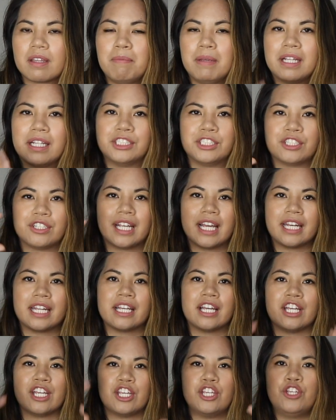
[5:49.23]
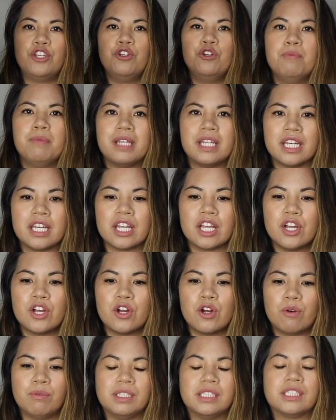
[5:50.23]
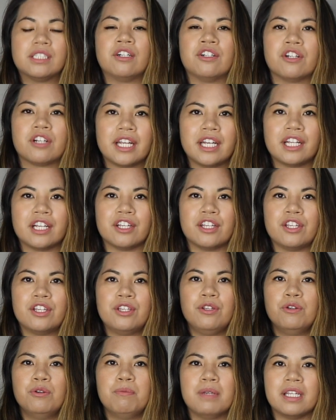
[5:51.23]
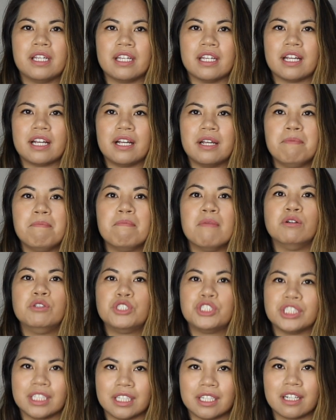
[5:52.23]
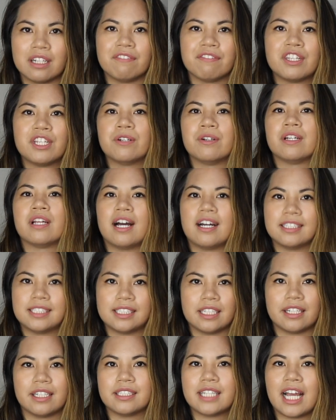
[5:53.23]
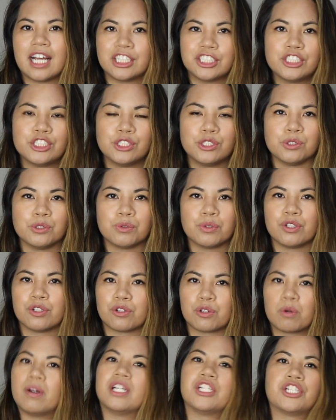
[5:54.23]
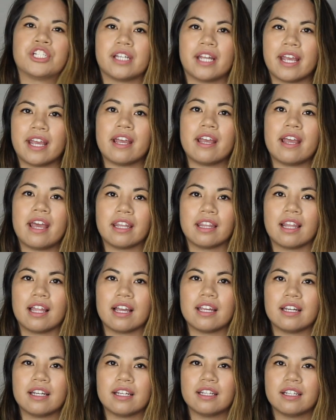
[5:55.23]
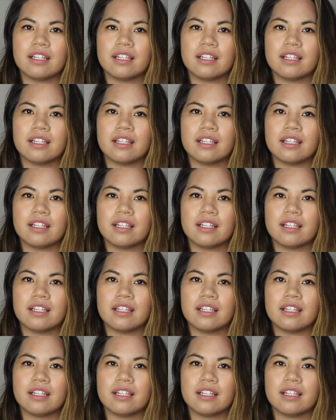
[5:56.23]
because you're getting a human result, you're getting a human emotion of curiosity attached to your question headline.